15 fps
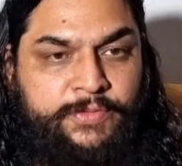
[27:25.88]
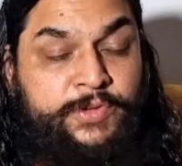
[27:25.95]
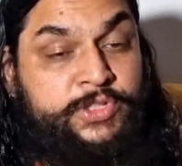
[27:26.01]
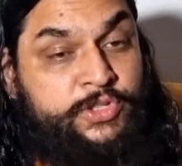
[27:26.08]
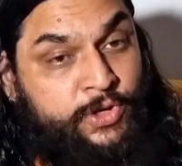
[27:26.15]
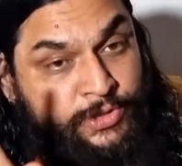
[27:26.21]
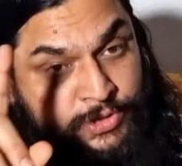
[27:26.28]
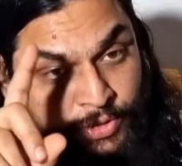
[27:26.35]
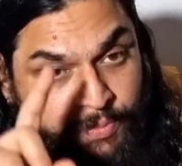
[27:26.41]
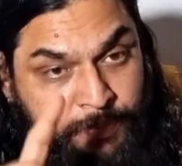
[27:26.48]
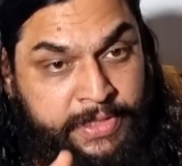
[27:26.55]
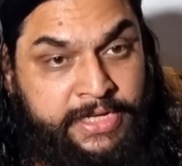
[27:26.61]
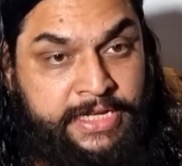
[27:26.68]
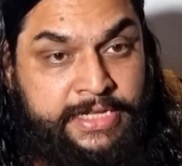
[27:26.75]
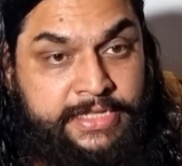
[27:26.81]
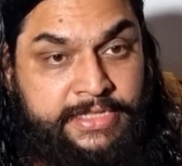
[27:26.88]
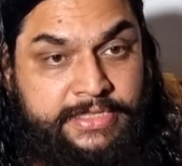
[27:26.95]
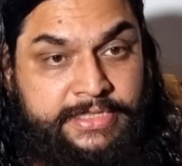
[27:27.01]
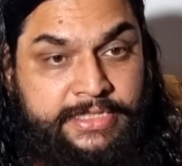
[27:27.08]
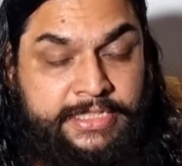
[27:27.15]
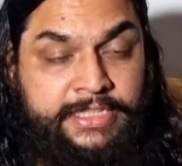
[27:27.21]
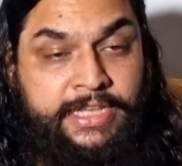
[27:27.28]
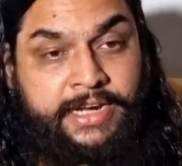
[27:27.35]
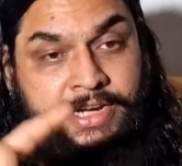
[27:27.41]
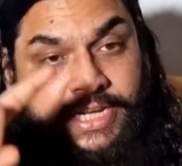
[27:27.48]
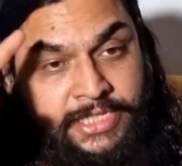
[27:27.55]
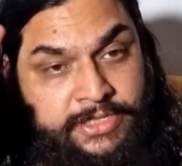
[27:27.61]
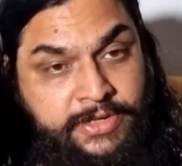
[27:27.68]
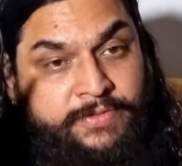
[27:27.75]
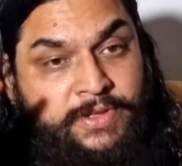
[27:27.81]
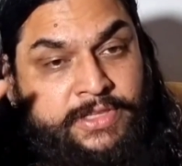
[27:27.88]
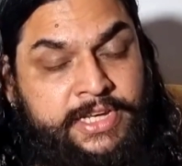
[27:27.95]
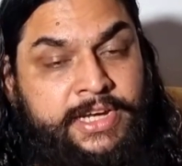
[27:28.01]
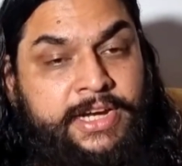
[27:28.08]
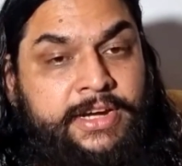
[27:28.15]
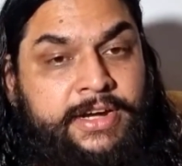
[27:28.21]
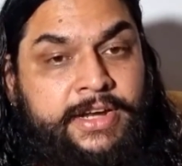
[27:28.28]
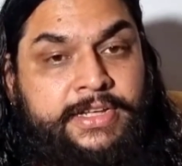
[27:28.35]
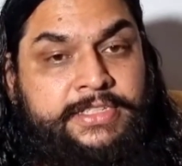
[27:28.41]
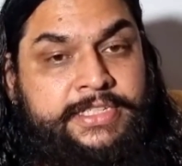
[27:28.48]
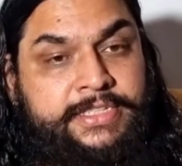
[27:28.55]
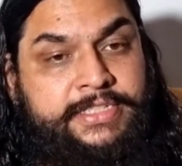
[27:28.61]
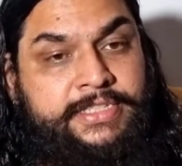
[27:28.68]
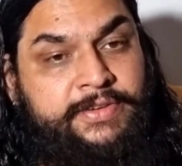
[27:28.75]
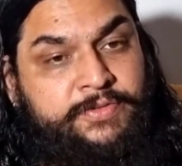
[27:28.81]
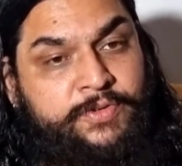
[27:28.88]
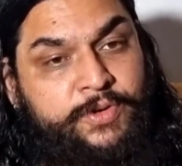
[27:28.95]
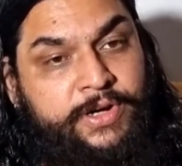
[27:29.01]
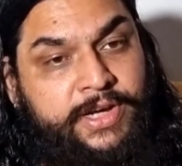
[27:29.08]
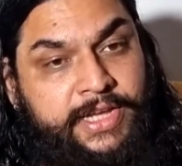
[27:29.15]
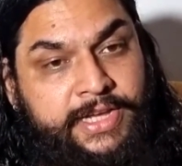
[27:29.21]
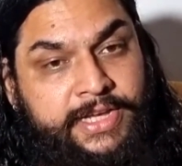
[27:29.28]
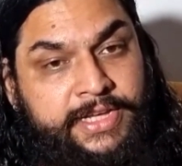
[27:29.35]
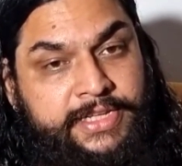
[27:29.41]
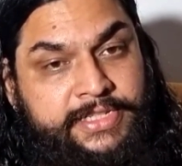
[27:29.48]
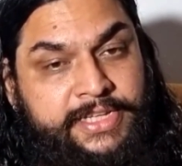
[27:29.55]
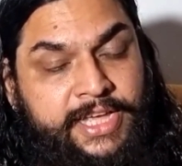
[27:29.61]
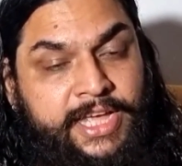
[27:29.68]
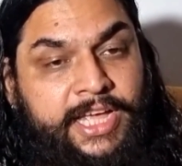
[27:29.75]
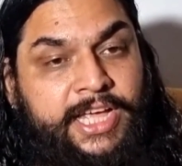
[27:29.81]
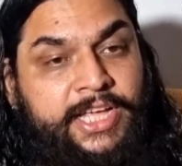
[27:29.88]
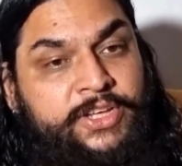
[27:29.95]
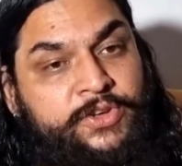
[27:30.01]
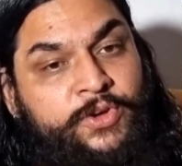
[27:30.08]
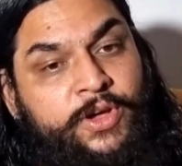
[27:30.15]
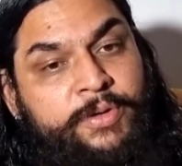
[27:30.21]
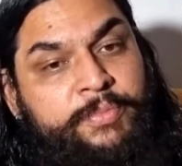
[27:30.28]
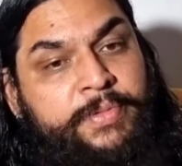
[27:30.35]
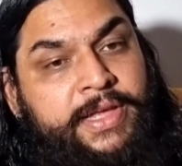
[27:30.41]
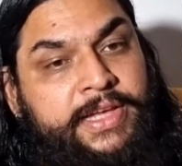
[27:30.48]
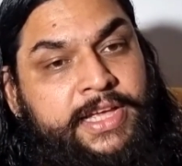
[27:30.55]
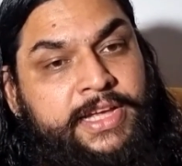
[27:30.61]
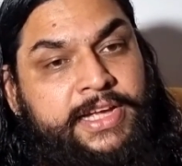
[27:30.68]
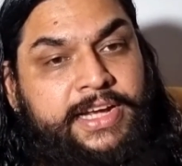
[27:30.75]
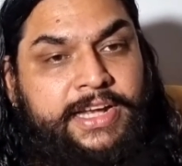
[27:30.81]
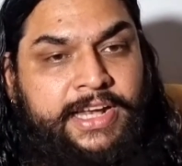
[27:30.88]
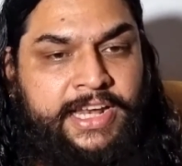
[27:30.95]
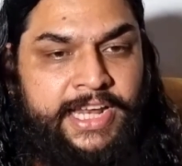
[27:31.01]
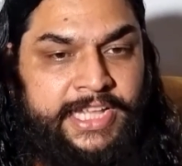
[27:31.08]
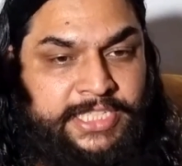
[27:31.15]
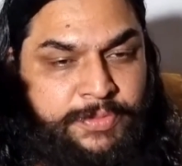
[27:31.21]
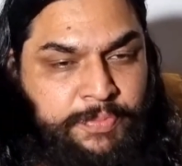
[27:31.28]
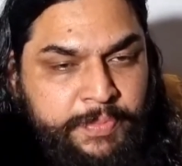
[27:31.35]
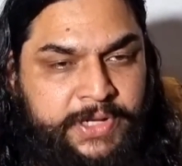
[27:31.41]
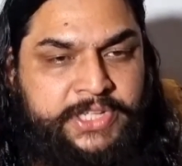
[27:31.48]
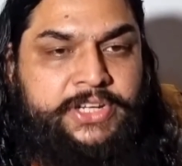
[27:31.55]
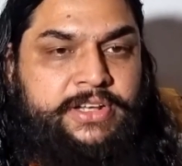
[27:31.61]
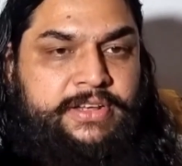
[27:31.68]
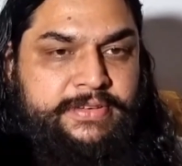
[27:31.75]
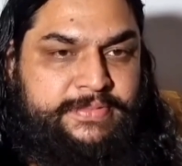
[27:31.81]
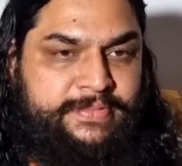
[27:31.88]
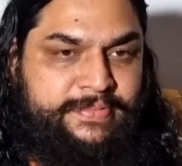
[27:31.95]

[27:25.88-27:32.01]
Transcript: Which also means the rest of the 364 days, you are making it less special.